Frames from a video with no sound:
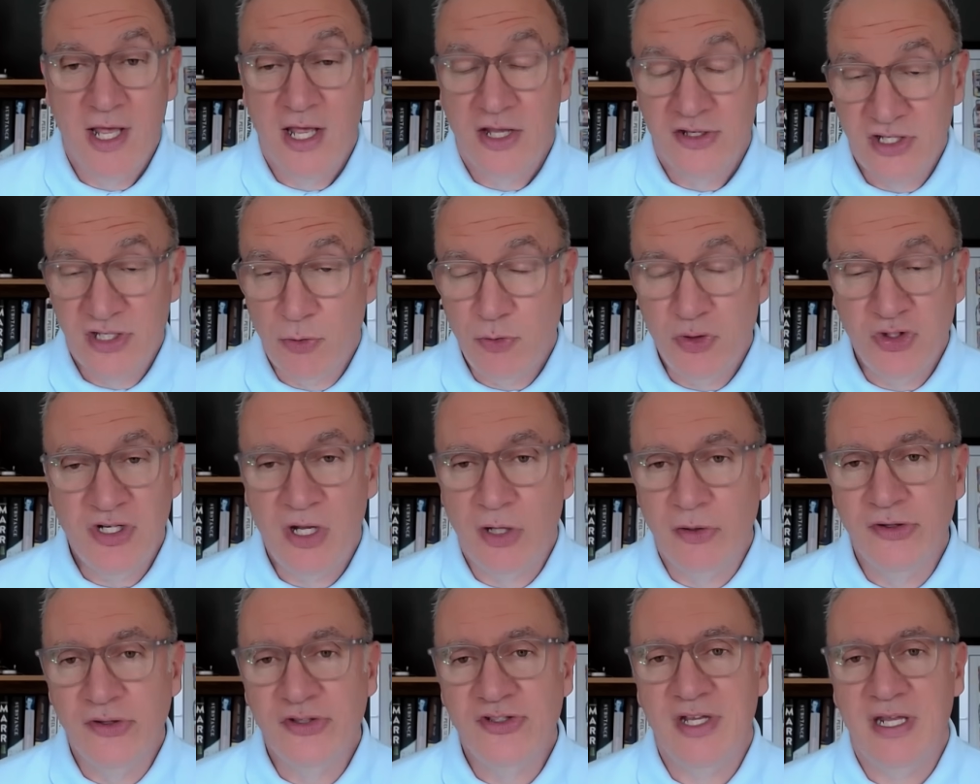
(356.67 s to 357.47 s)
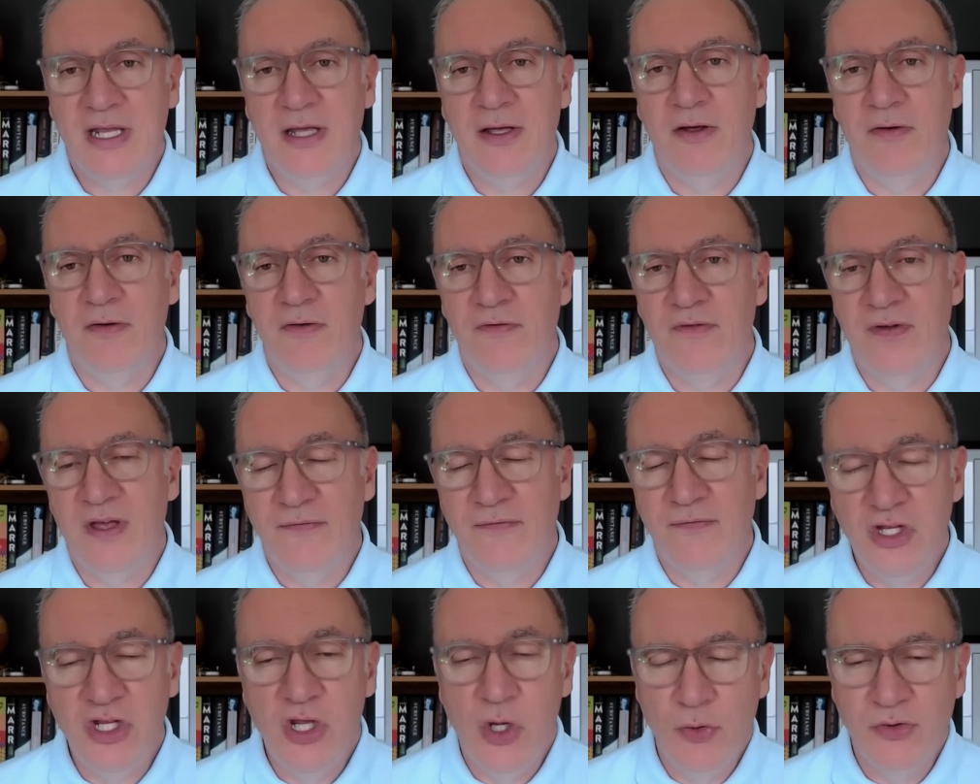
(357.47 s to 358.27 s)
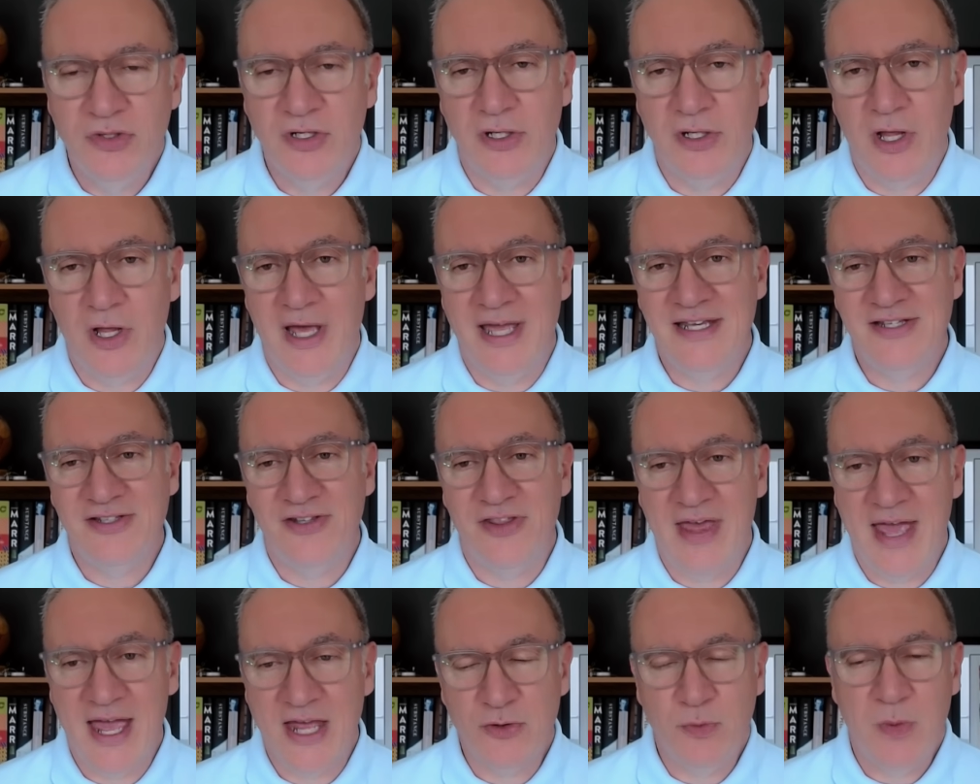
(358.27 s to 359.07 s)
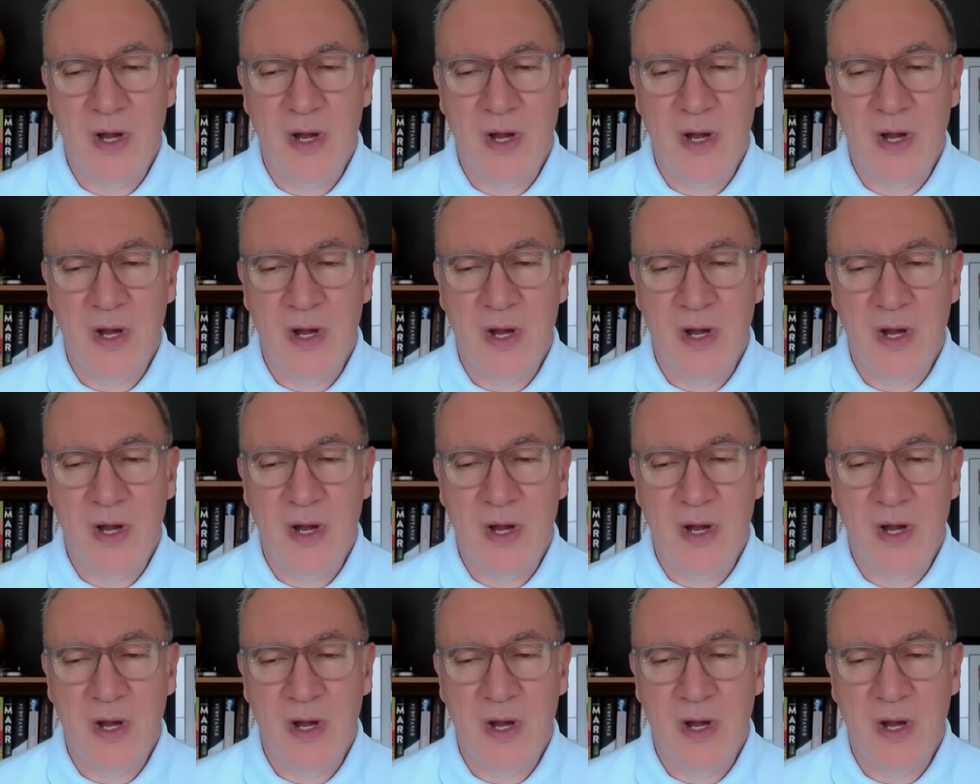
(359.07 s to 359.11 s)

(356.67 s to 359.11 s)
So Chelsea have have utilised that.